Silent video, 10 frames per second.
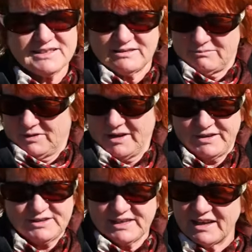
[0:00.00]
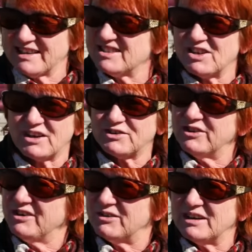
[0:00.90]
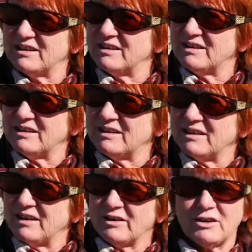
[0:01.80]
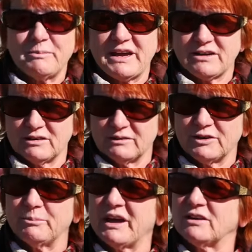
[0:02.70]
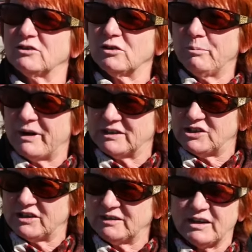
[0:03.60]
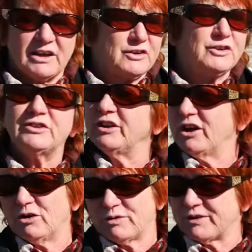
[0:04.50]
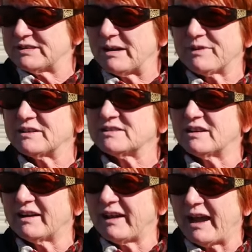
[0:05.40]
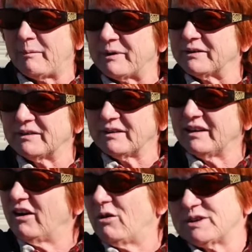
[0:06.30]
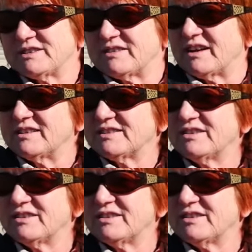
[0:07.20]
it's, like you said, it's not true. You make a little budget. You know that something's going to happen. It always does.